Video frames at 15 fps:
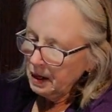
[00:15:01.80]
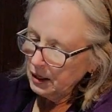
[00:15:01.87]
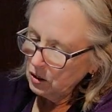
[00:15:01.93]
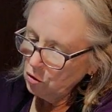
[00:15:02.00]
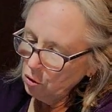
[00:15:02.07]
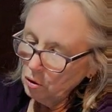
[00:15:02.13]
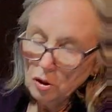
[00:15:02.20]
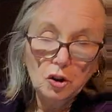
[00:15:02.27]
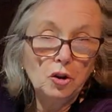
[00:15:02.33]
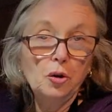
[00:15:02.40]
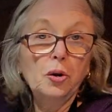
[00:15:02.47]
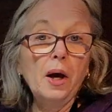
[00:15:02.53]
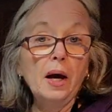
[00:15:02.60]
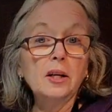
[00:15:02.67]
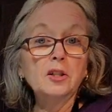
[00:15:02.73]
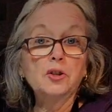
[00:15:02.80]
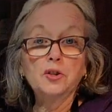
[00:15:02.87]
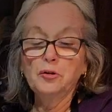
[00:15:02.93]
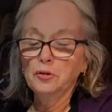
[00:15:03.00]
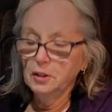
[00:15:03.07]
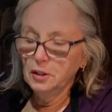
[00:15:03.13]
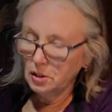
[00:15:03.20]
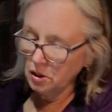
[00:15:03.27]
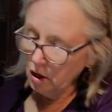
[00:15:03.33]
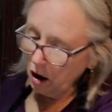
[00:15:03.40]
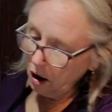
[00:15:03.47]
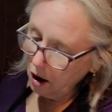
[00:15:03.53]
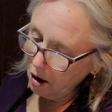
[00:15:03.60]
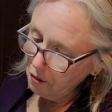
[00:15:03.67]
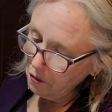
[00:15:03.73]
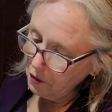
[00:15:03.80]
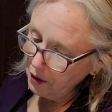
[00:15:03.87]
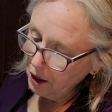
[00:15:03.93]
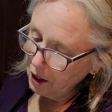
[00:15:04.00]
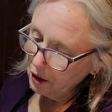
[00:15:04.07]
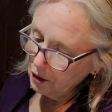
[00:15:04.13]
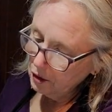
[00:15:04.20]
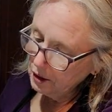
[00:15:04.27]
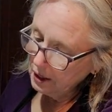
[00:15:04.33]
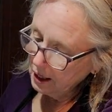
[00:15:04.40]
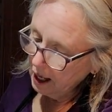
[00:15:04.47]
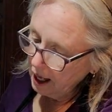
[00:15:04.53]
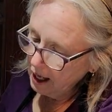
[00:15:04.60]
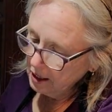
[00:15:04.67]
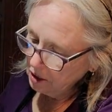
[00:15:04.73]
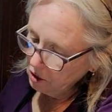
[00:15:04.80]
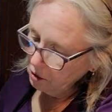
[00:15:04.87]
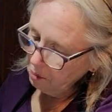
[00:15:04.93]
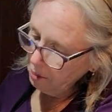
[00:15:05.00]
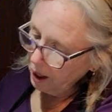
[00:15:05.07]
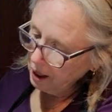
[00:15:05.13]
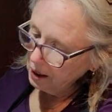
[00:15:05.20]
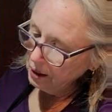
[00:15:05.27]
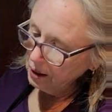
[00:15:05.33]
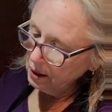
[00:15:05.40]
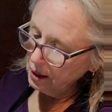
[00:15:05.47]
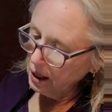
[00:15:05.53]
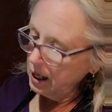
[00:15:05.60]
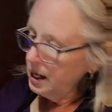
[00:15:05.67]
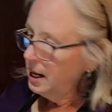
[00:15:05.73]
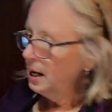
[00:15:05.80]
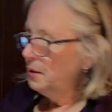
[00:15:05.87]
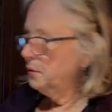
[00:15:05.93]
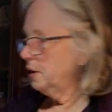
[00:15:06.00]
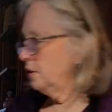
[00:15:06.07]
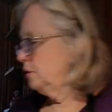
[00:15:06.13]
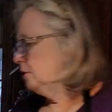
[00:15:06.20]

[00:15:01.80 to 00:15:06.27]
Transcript: So to show you how to turn this off, there's a cancel button, and then